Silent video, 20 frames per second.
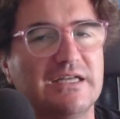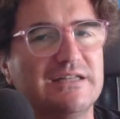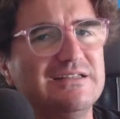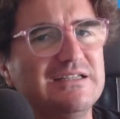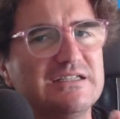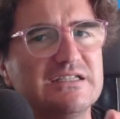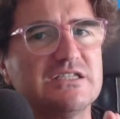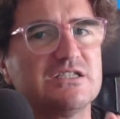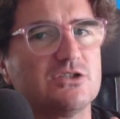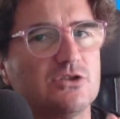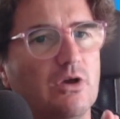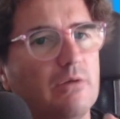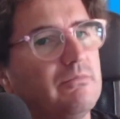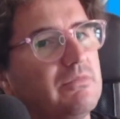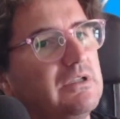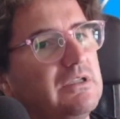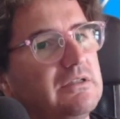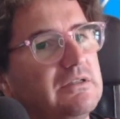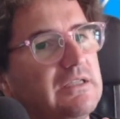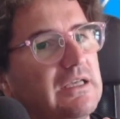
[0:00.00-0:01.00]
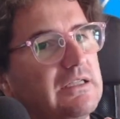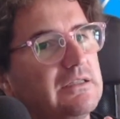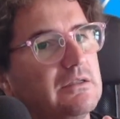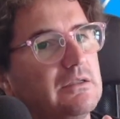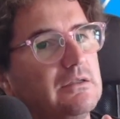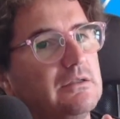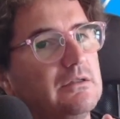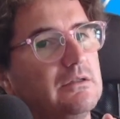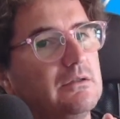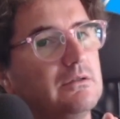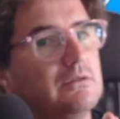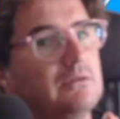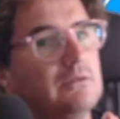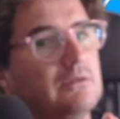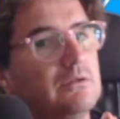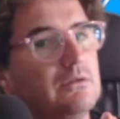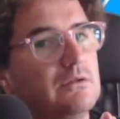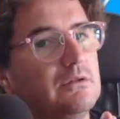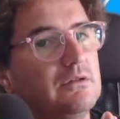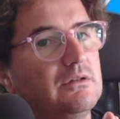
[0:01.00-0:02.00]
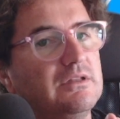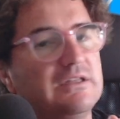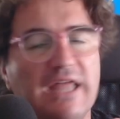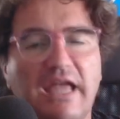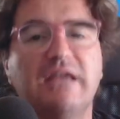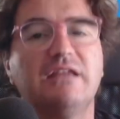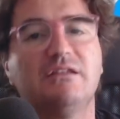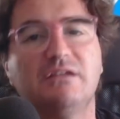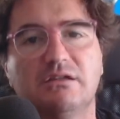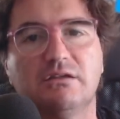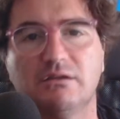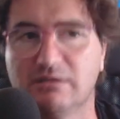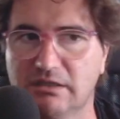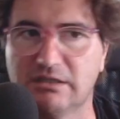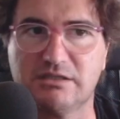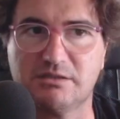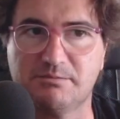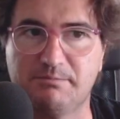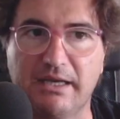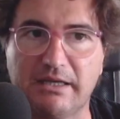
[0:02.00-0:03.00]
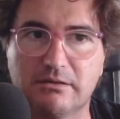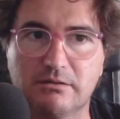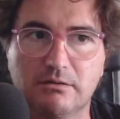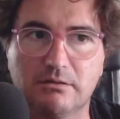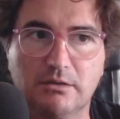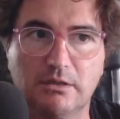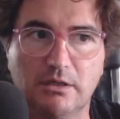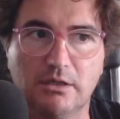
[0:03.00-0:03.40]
And this is something that they didn't expect.